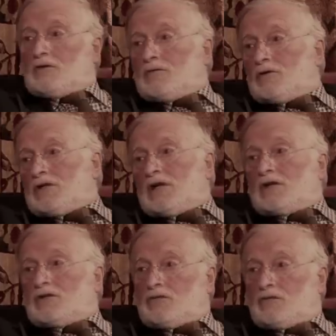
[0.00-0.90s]
you've got
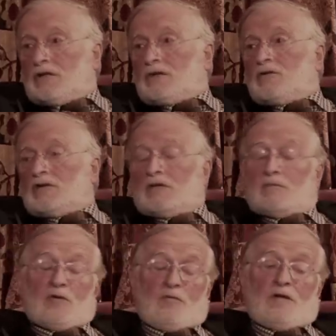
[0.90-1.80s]
younger children. They've got to
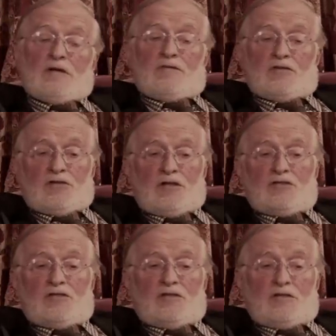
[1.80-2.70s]
got ready for
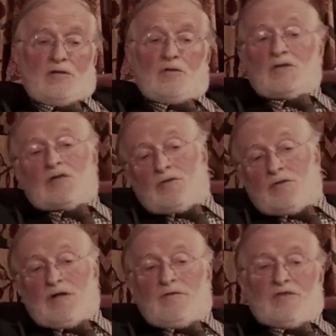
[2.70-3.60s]
church and
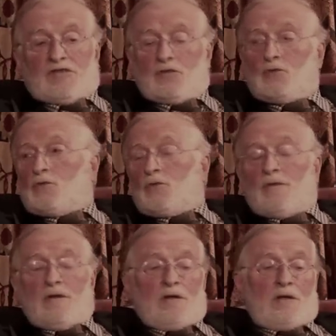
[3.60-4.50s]
for school.
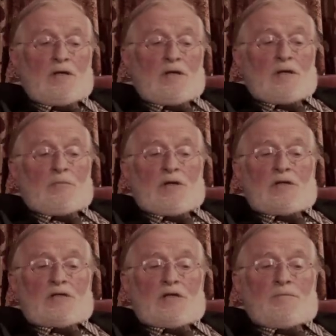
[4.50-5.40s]
But